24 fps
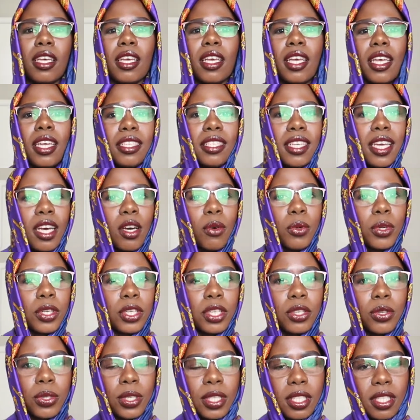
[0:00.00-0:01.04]
and now
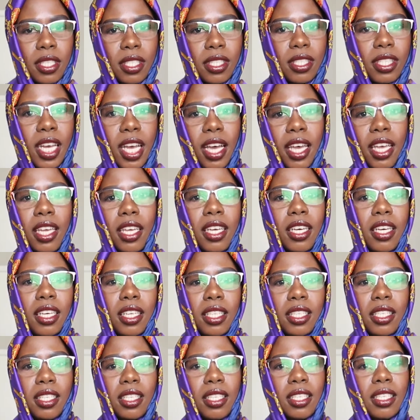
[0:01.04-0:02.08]
we're going to tie
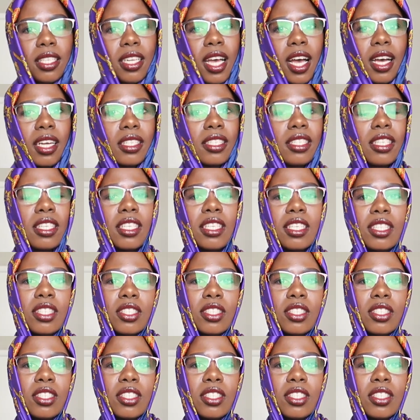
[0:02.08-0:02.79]
a knot